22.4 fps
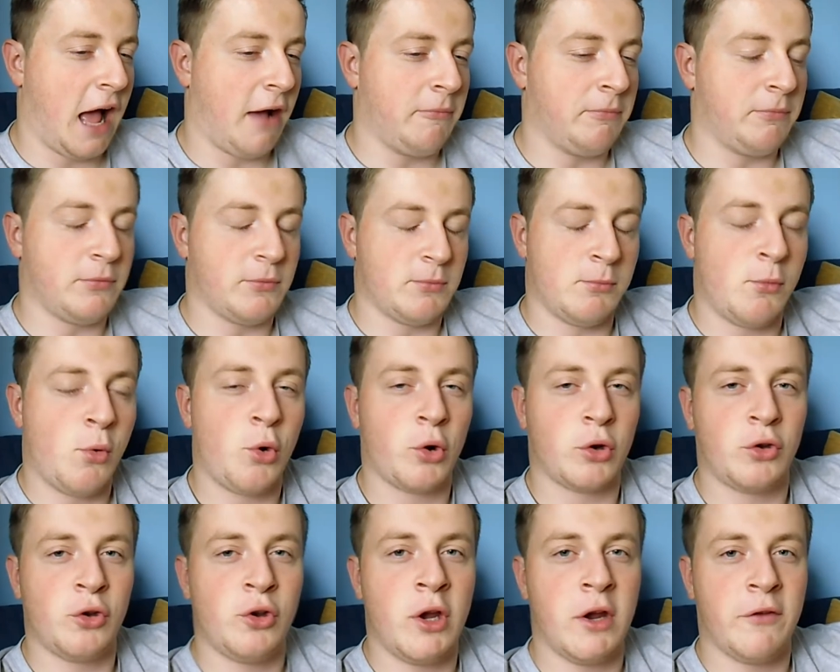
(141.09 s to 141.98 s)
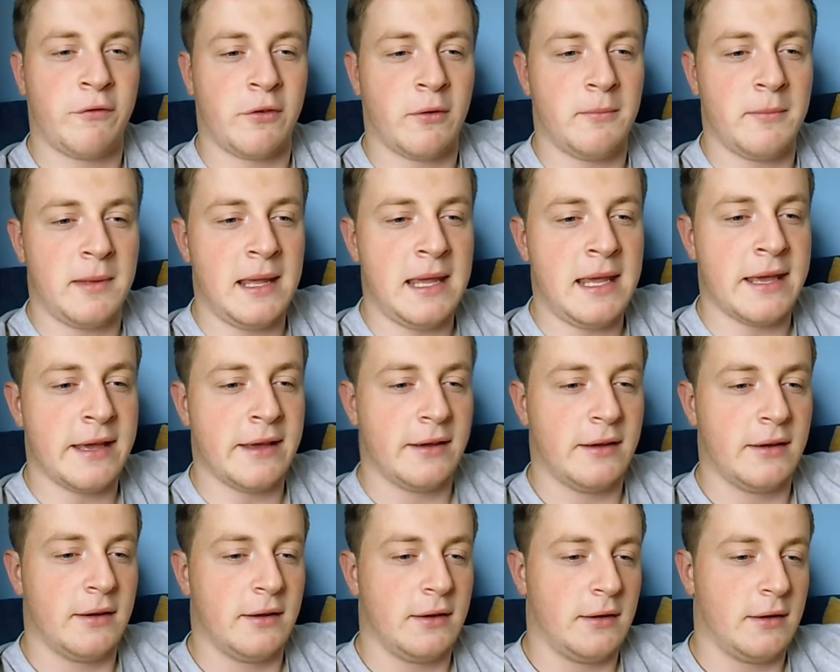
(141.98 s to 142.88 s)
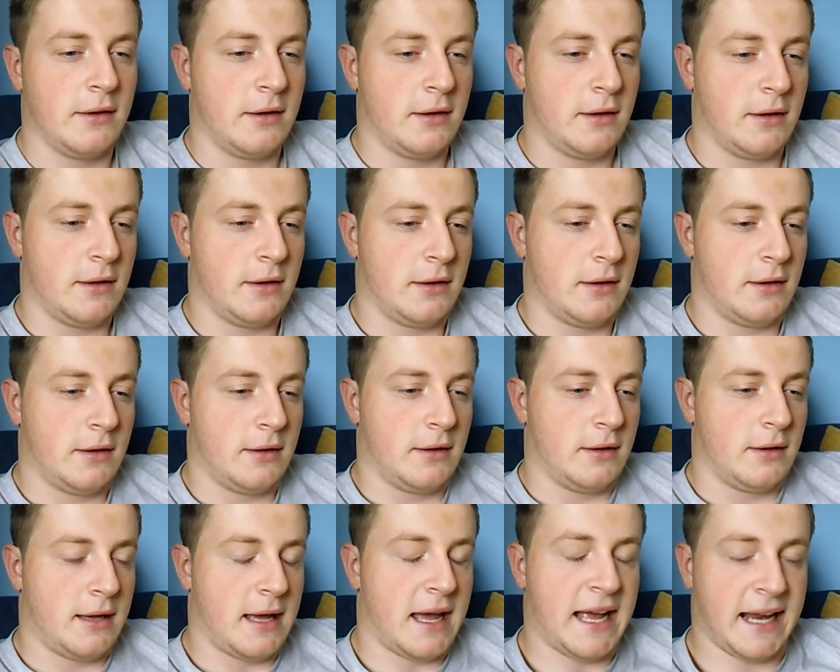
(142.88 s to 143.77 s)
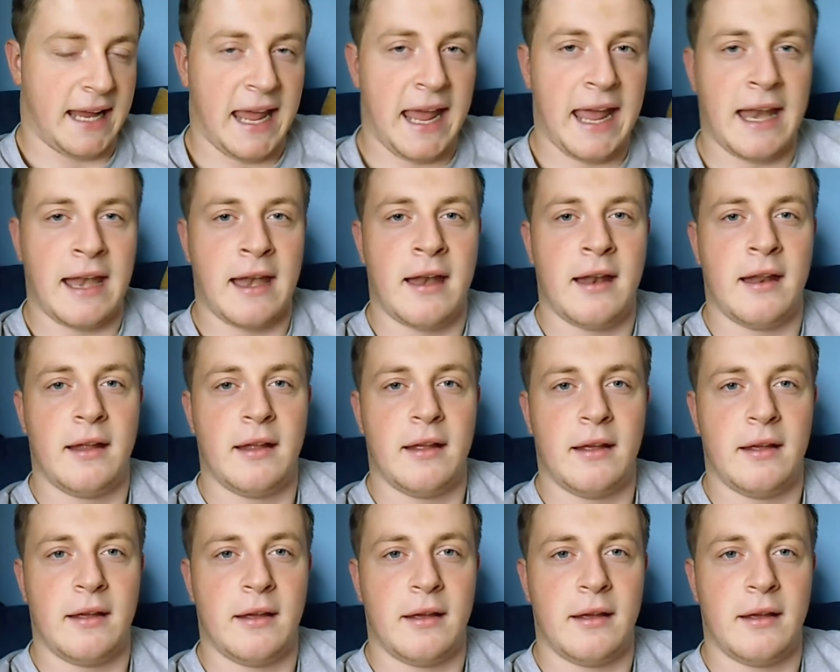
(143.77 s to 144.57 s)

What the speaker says: I'm more doing it for me again,